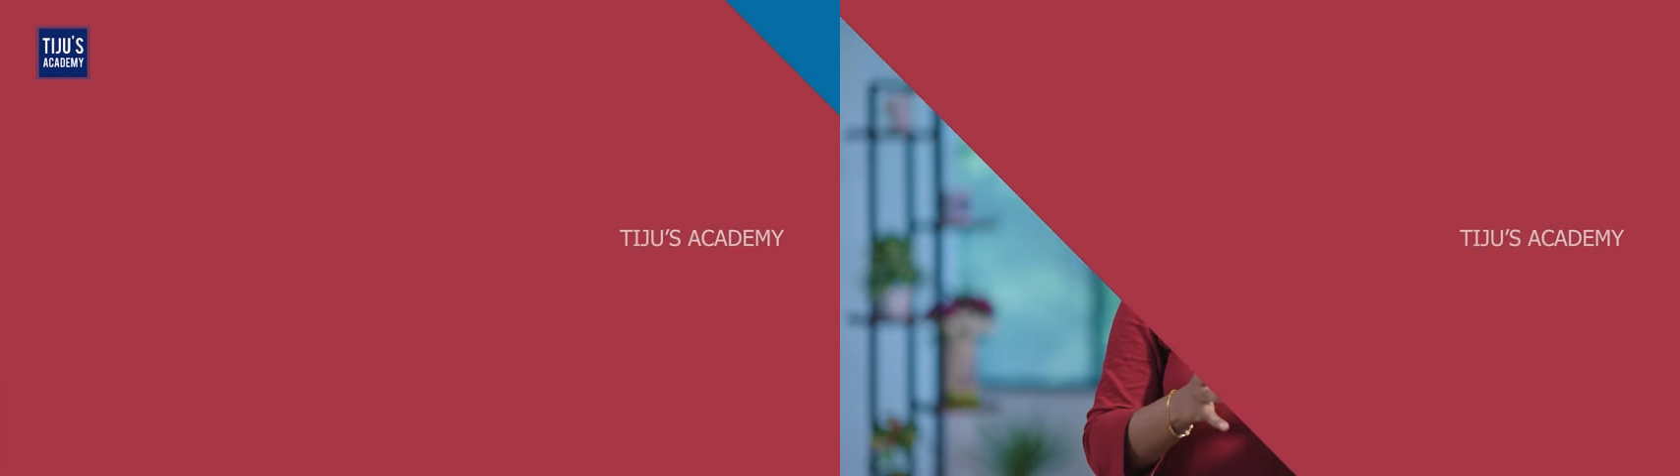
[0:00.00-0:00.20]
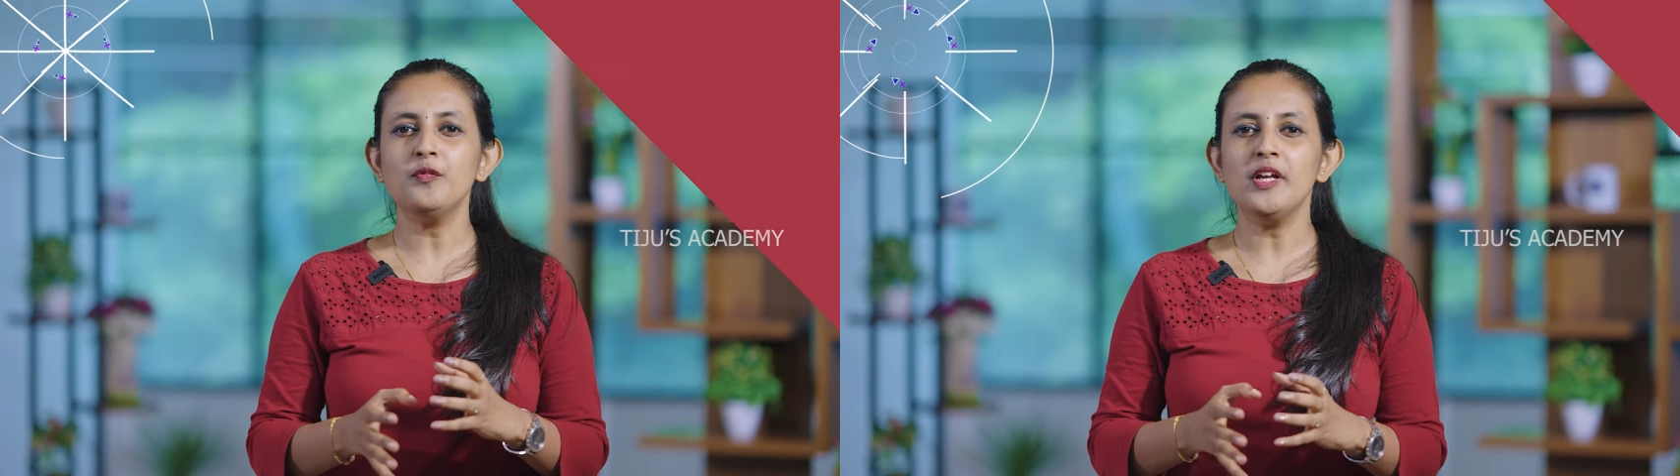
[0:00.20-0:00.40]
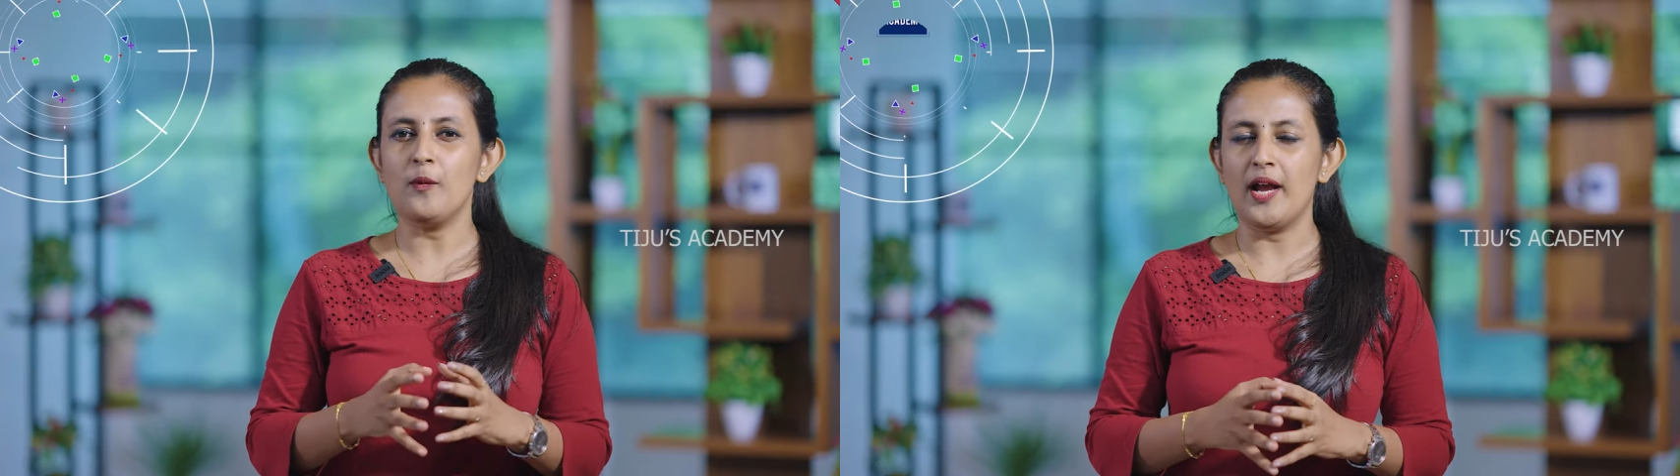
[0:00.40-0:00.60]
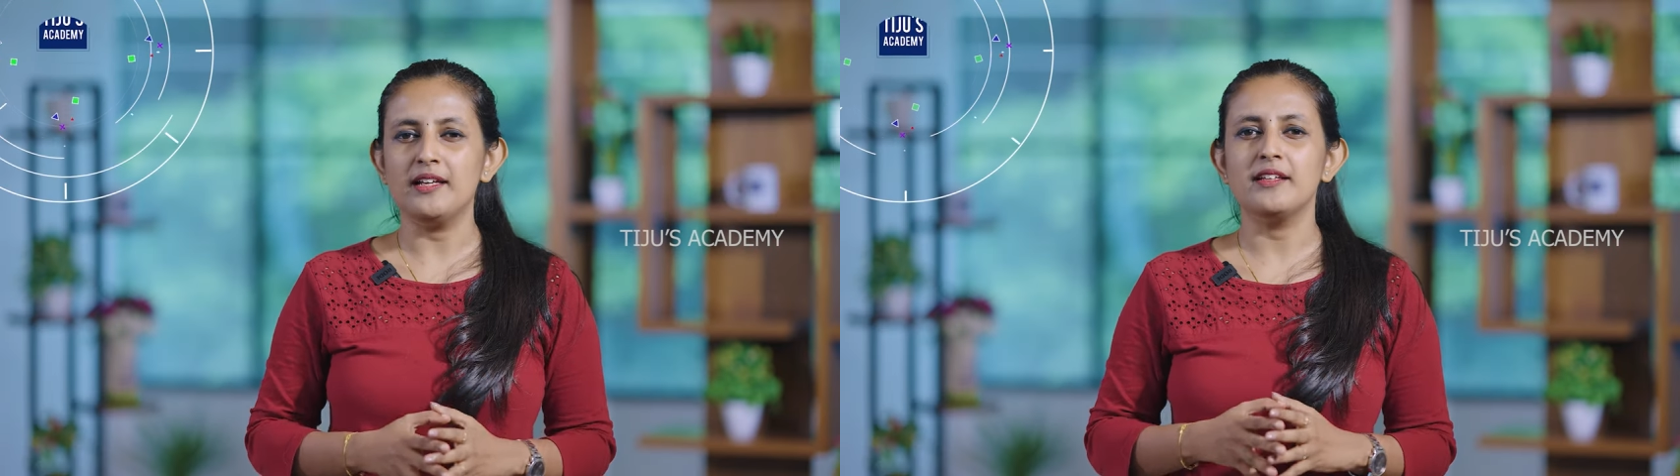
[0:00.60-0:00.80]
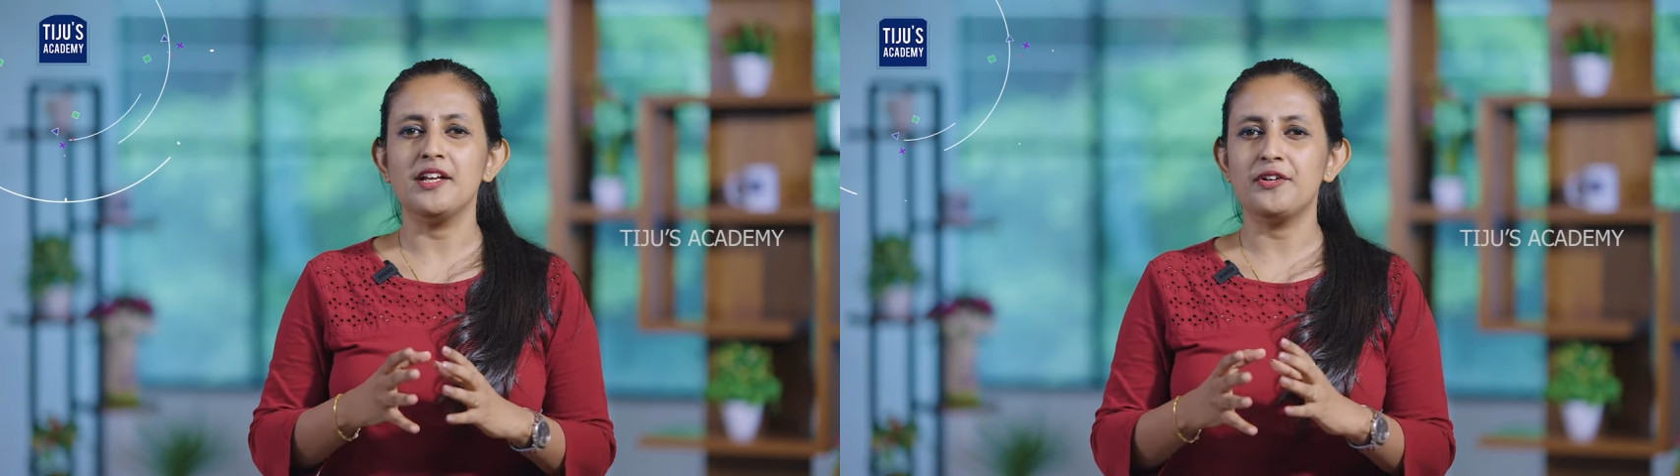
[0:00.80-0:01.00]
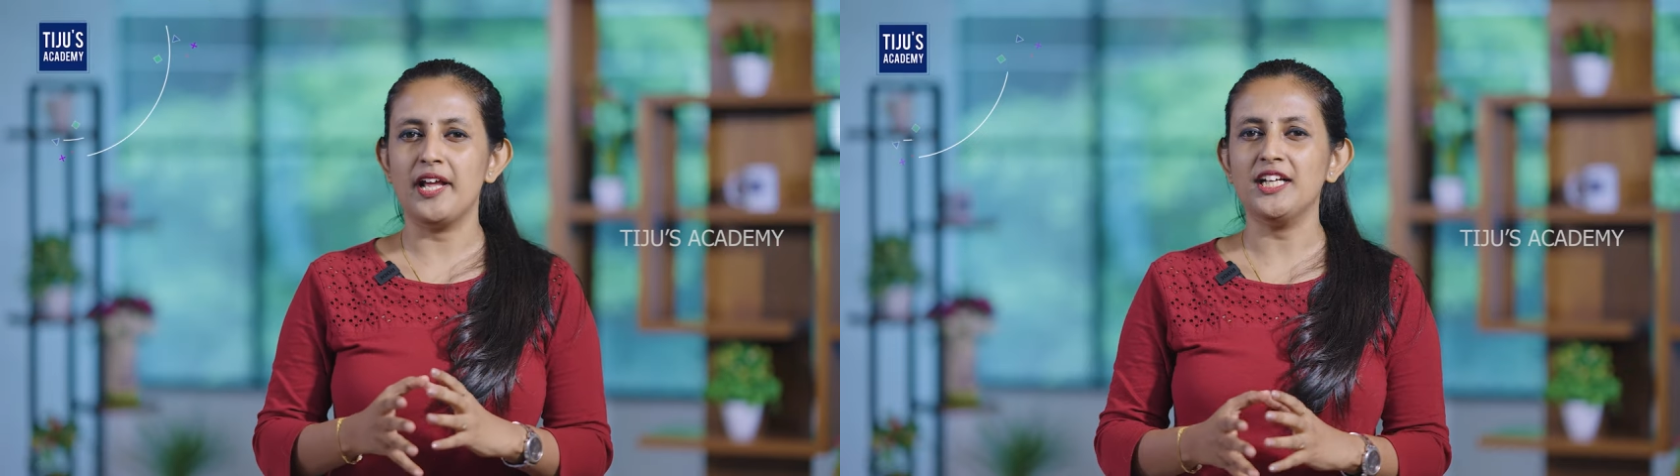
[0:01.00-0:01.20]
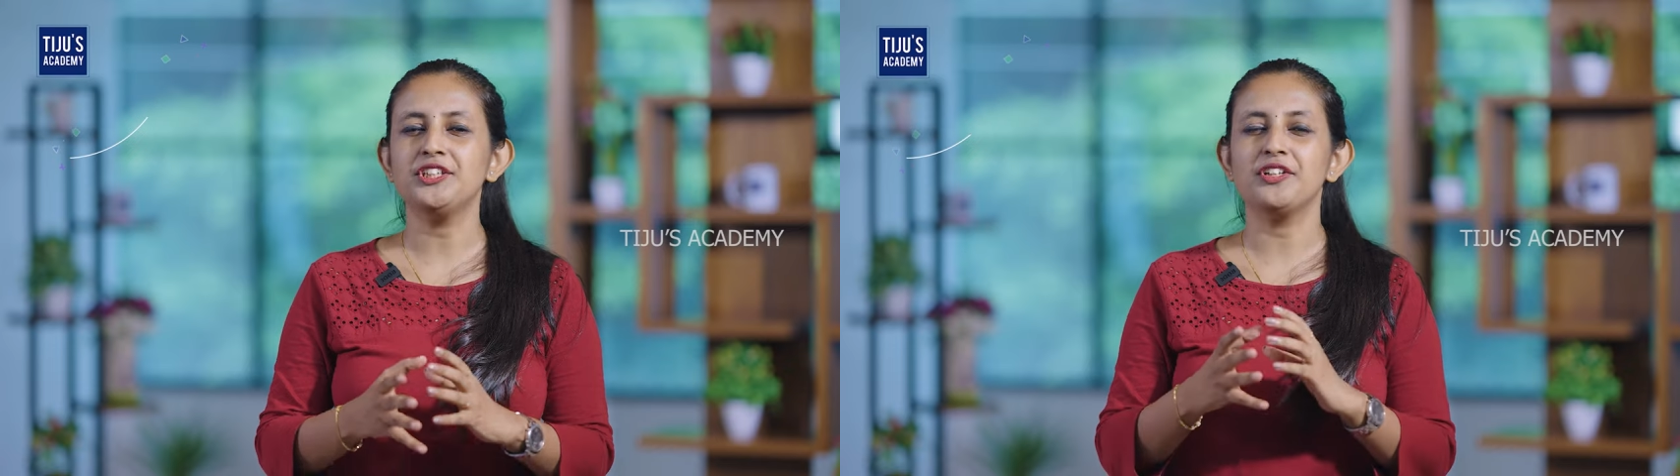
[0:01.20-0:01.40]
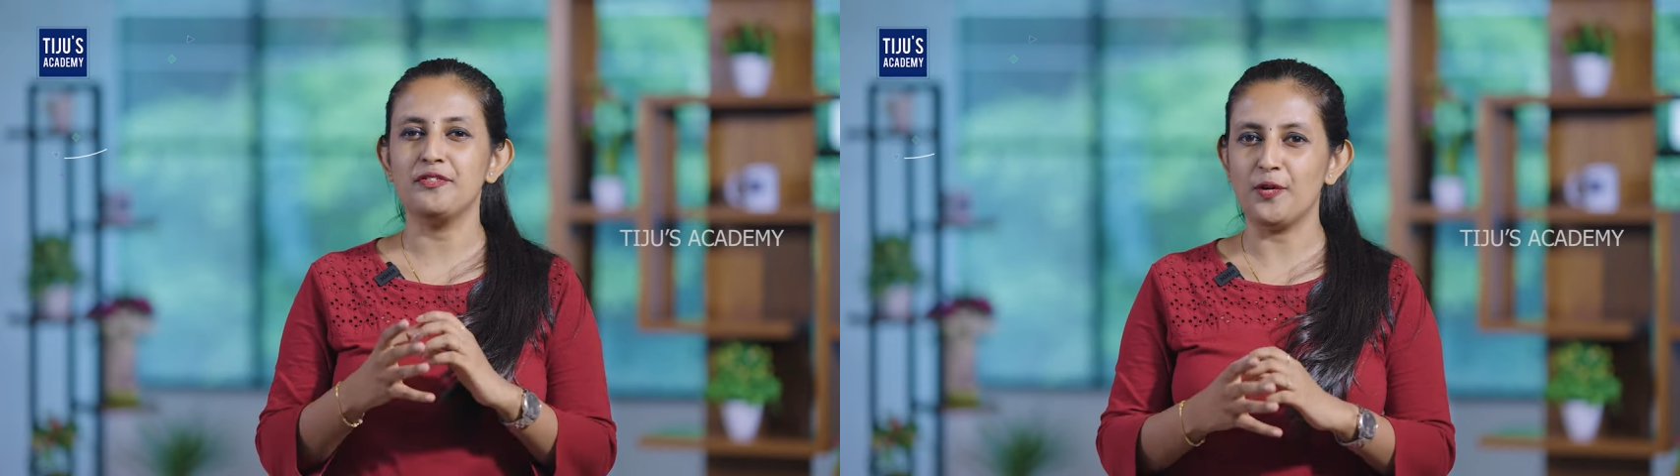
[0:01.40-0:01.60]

When we write the introduction of